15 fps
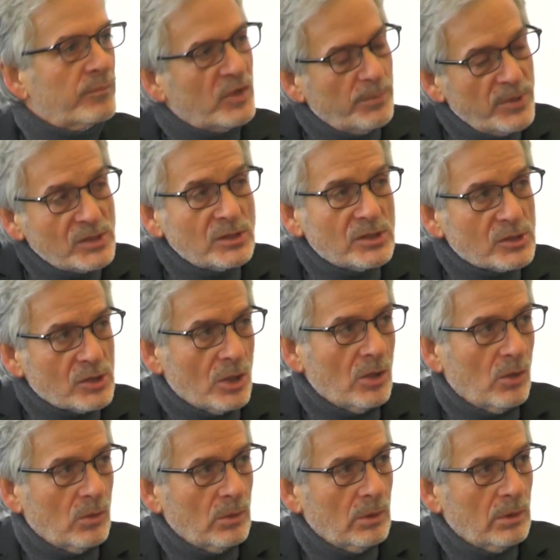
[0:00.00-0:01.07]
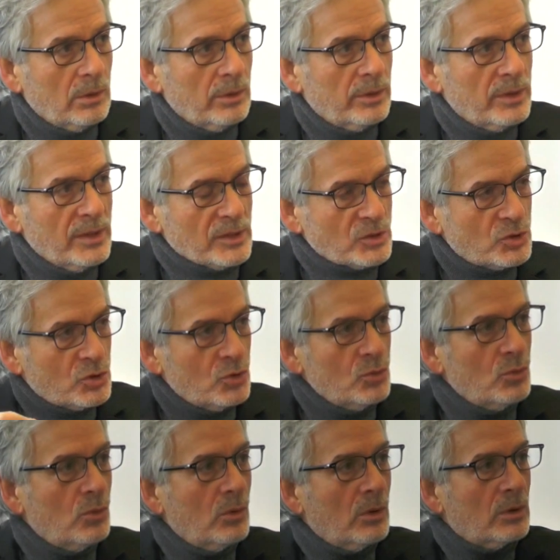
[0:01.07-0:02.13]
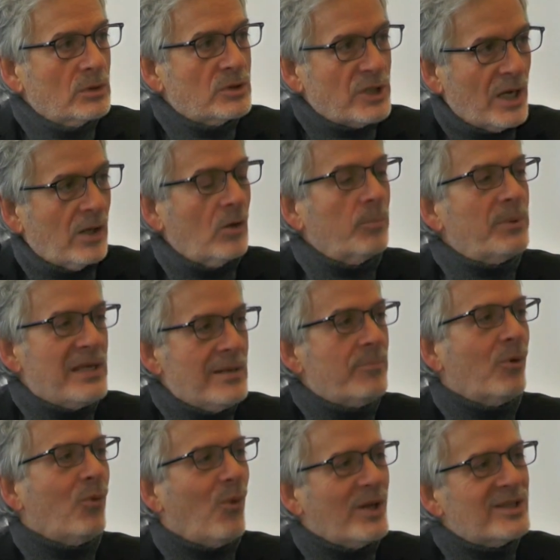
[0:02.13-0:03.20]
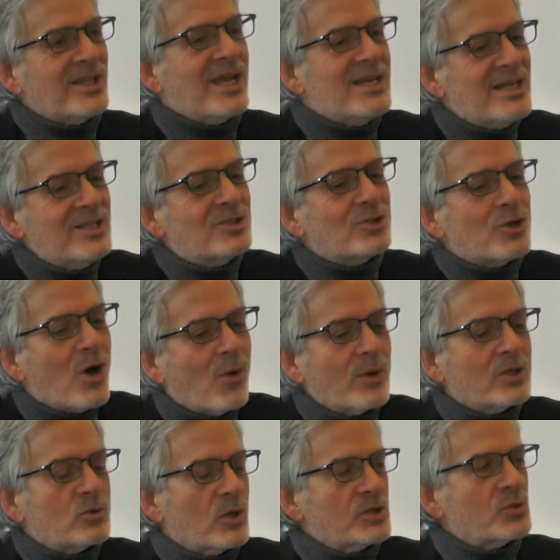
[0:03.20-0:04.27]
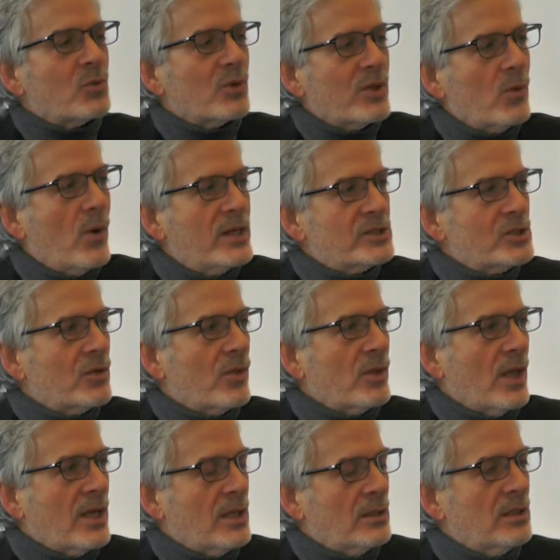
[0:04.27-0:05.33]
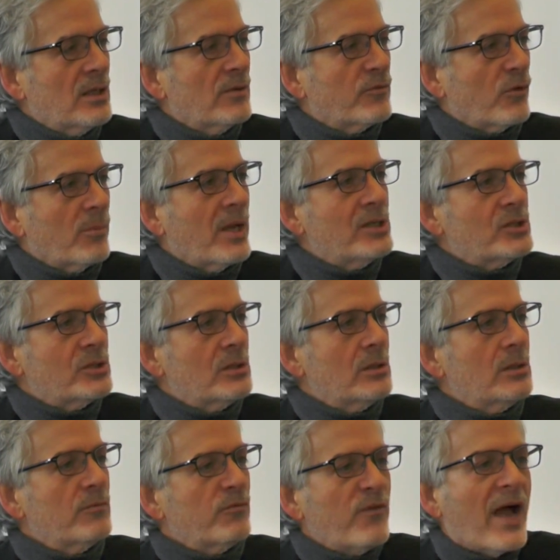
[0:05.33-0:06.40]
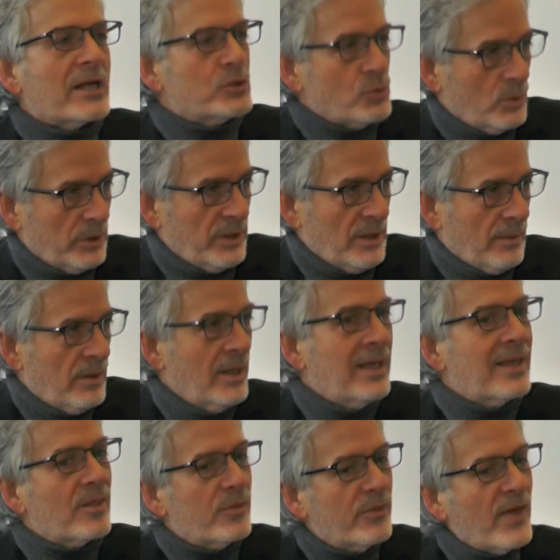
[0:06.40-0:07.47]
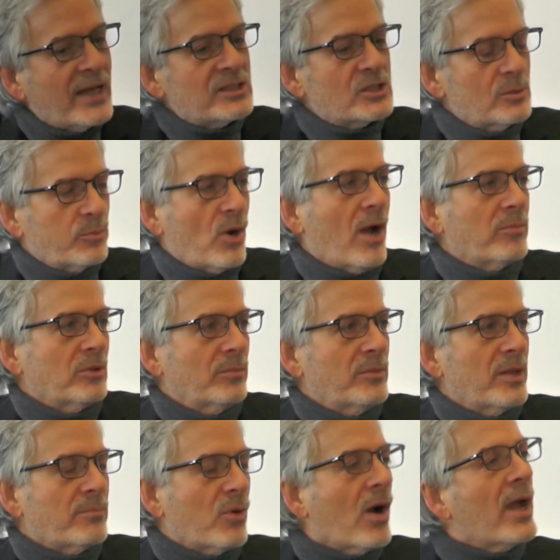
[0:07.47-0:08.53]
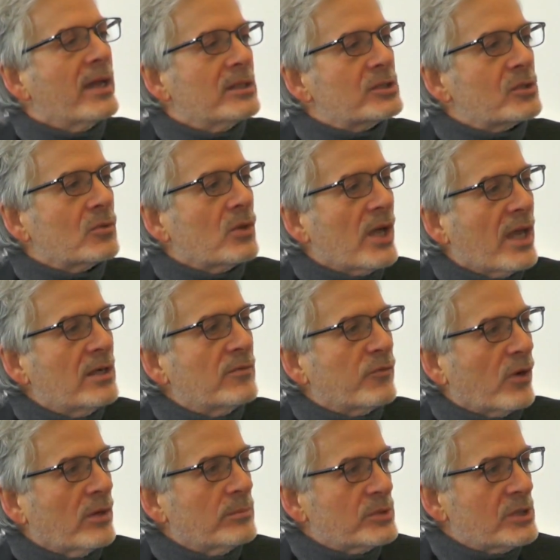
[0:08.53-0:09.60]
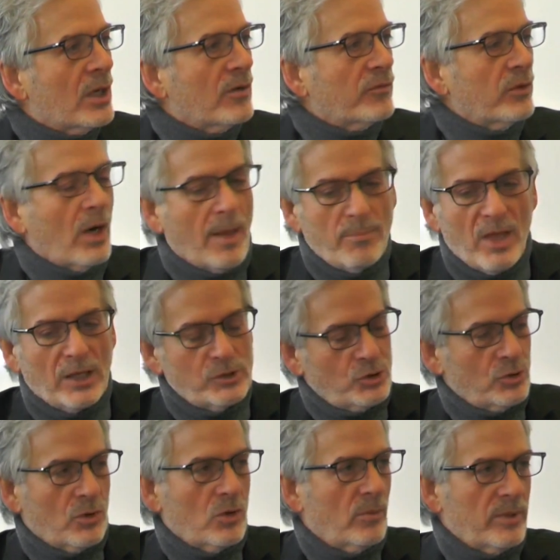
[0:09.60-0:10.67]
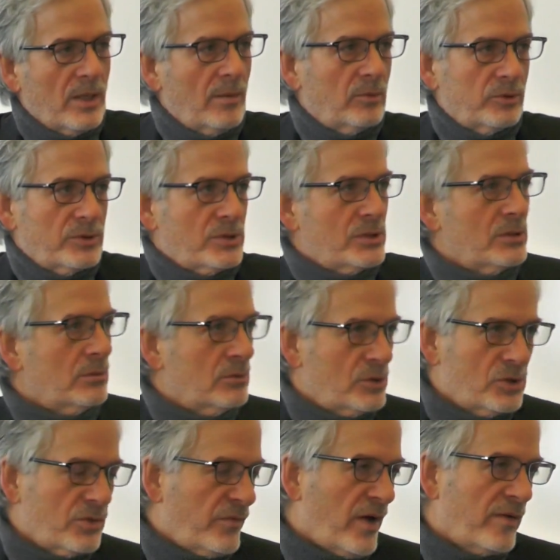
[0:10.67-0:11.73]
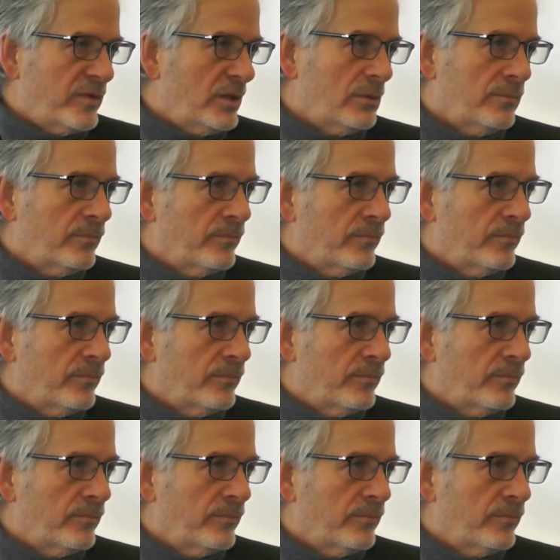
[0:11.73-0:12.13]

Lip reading: The business, though, is to tell people what they need to know in a trustworthy way so that they get the information factually. That's the problem that Brian has created for himself, and I'm not sure he'll be able to survive it.